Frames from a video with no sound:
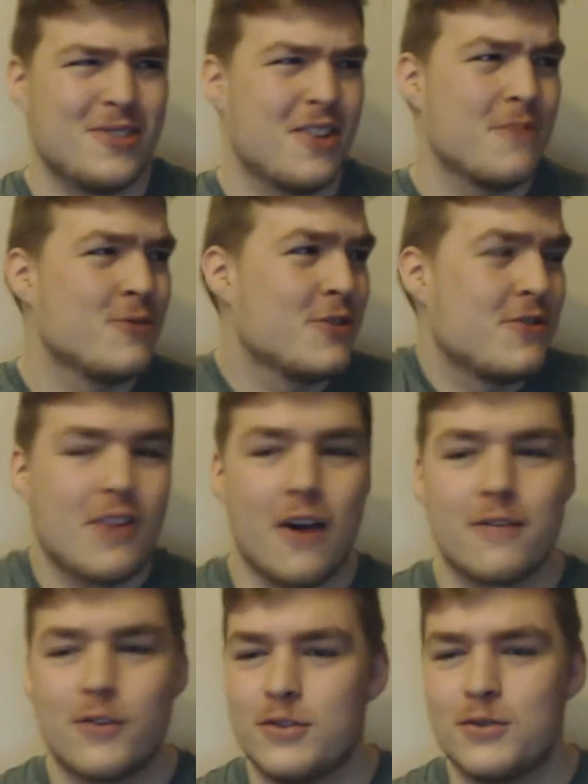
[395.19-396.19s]
Like I'm just,
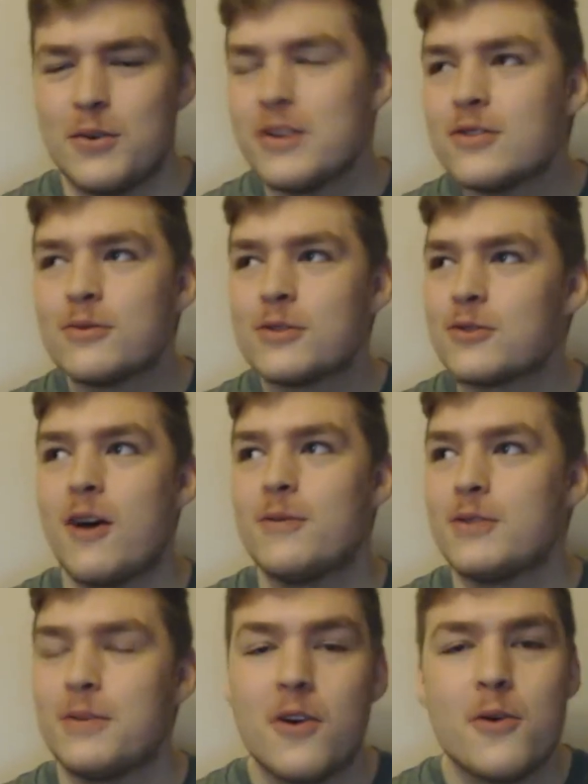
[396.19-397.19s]
I've got 20
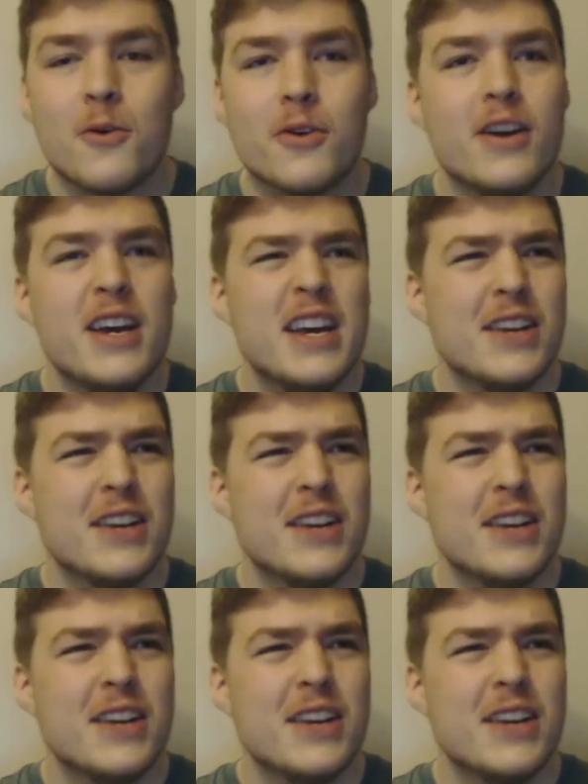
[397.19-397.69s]
subscribers. I'm no one.